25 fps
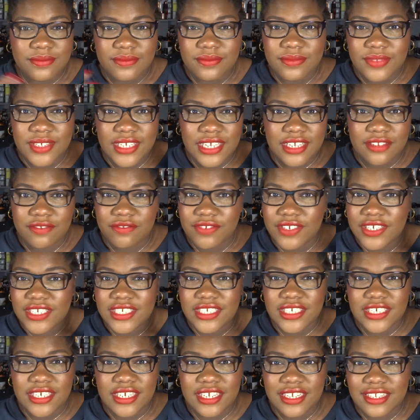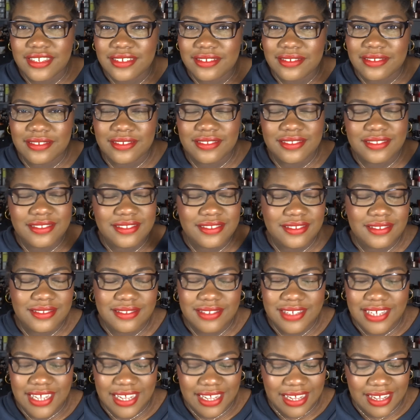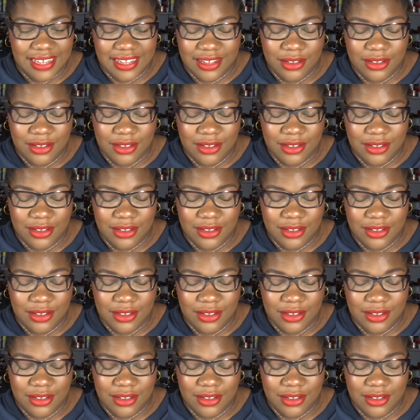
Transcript: I can finish it. I